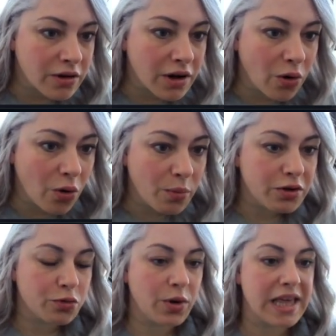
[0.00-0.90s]

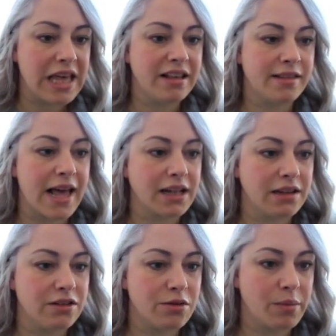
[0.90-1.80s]
almost wick
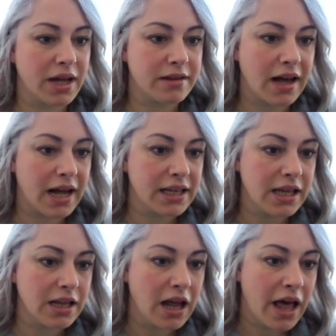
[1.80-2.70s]
exactly to my
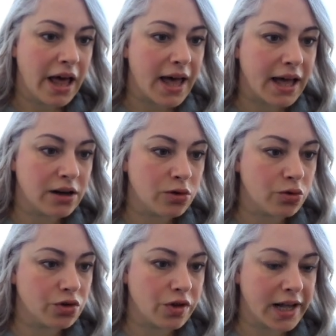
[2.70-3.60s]
target, and
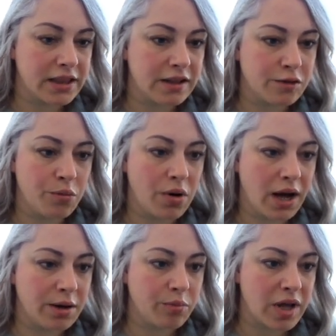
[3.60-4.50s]
looks like this
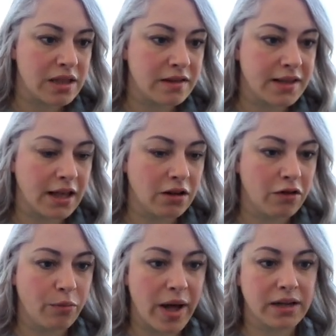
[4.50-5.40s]
might be the
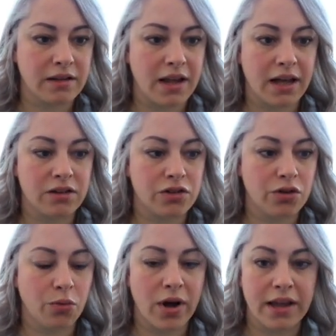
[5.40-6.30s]
sell-off back down to
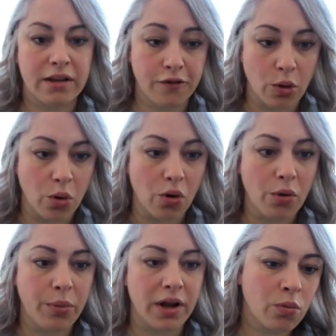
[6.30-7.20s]
wave
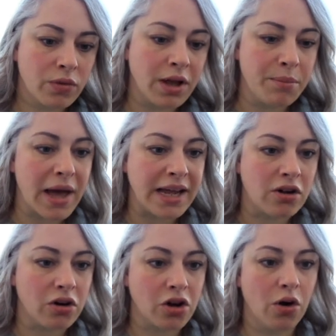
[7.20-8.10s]
4, but it may
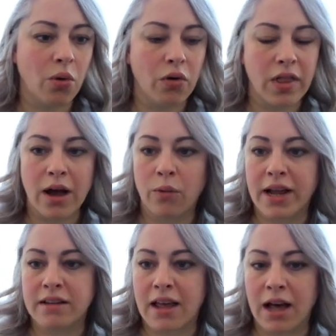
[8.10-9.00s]
not go all that
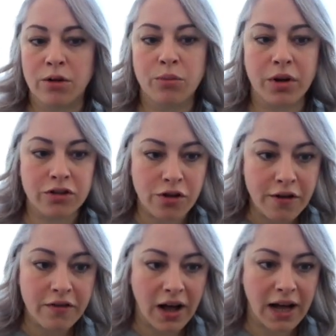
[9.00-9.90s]
way down. But so
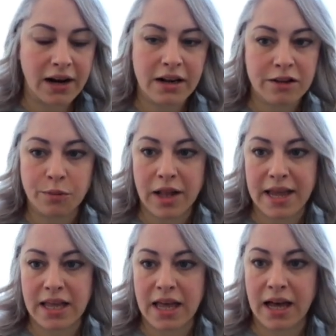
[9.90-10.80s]
far it's
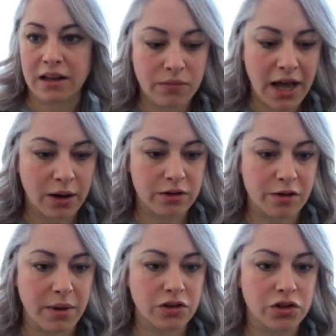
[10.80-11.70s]
playing out how it's
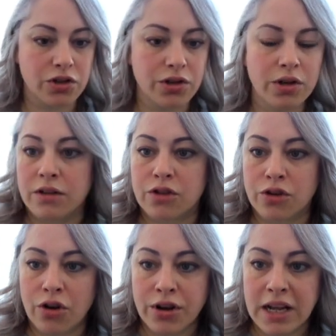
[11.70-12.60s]
meant to, so
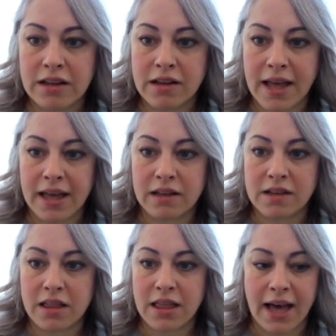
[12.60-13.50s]
no need to
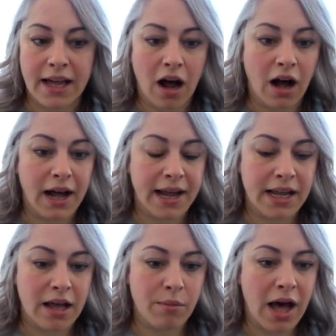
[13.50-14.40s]
exit that.
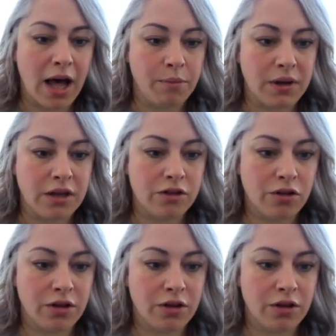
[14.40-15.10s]
I am happy to,